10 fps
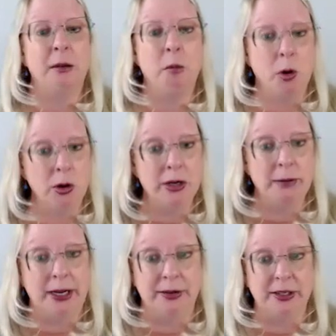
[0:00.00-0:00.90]
more
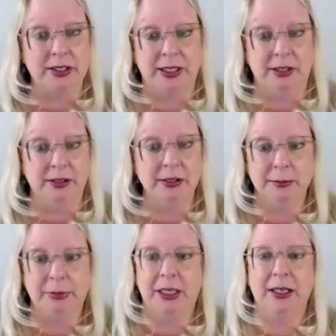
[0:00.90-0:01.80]
about Excel
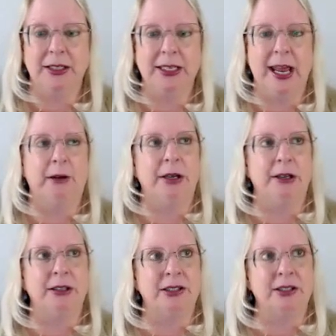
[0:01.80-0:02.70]
because now it
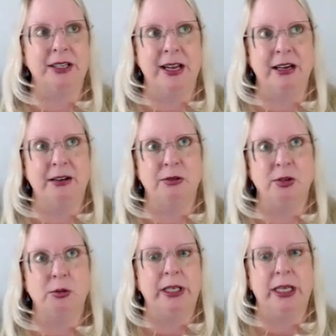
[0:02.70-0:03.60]
is now
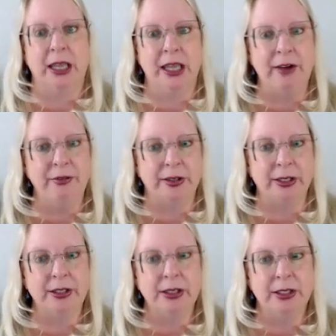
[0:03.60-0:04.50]

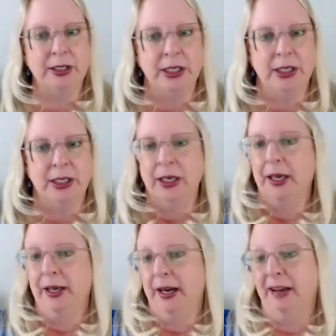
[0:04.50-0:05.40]
2011
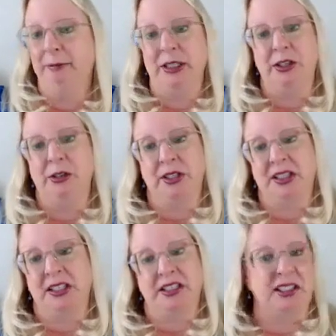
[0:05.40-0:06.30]
and I've been using
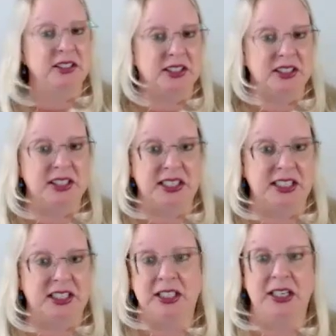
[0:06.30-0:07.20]
Excel since
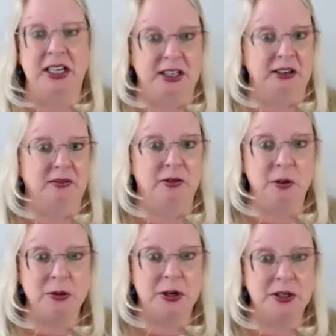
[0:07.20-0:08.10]

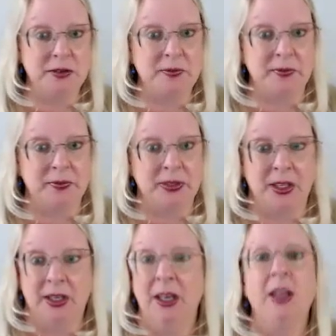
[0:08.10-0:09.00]
1994.
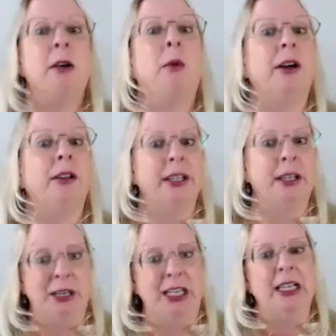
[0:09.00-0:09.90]
Well, they
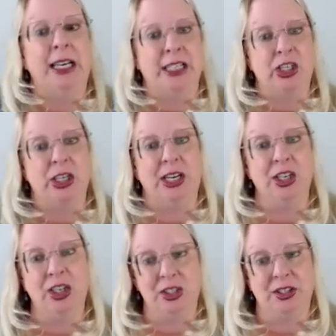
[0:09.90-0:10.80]
made a lot of
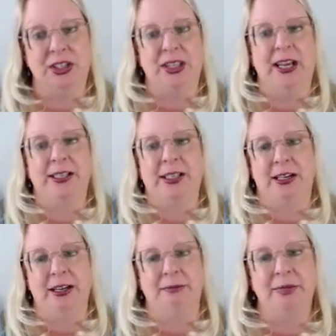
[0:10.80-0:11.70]
changes in that
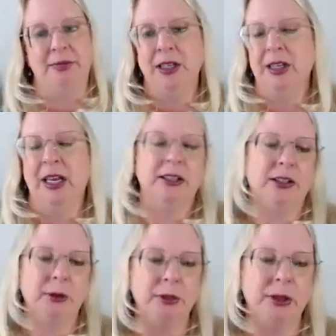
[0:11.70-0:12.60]
time. And
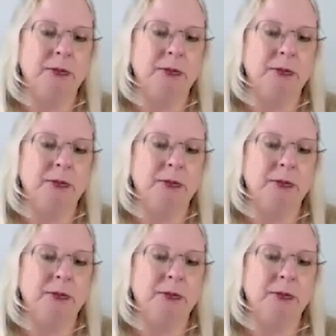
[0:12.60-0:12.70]
so we